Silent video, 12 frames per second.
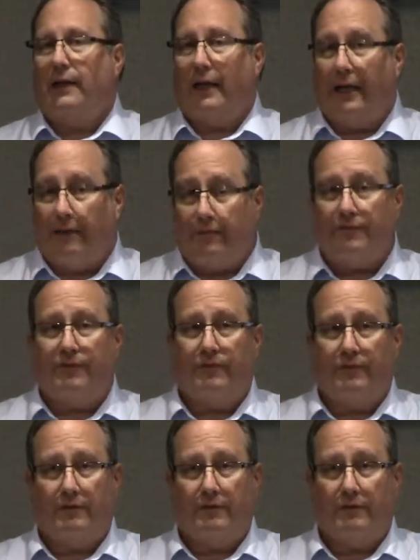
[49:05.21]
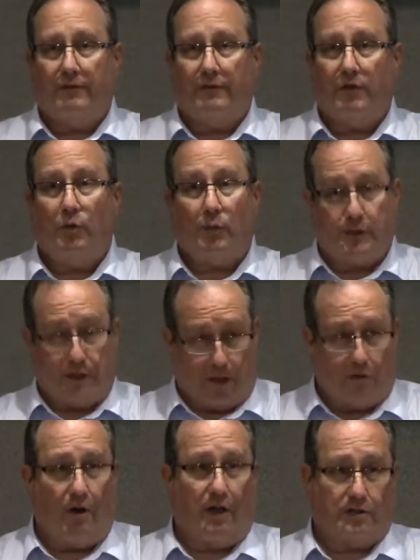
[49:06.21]
if you
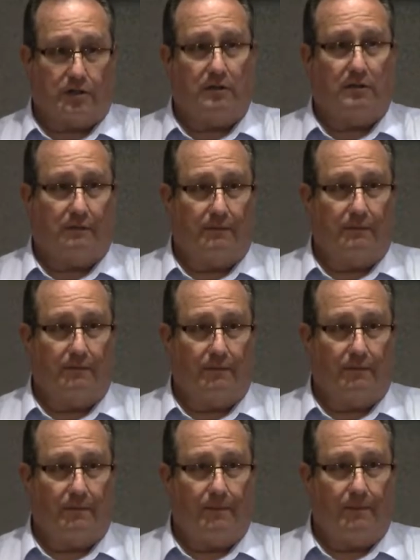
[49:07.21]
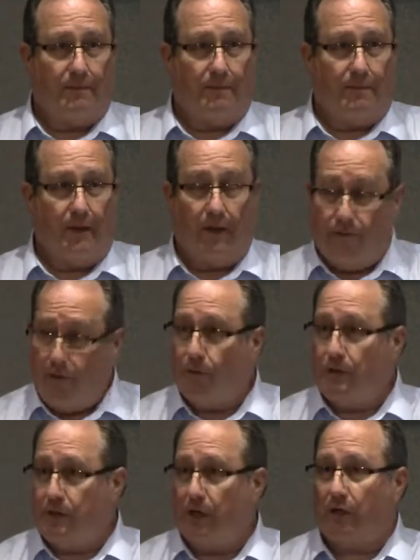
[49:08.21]
reject Christ. If you
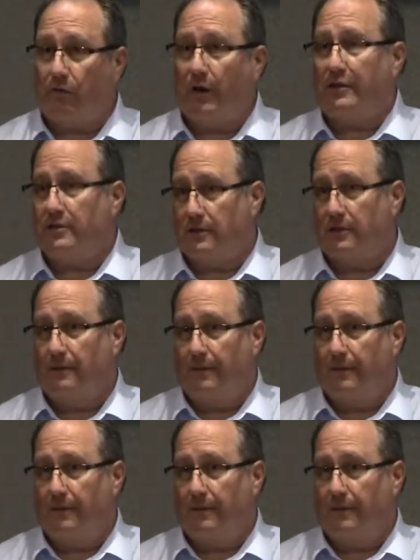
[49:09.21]
reject Christ.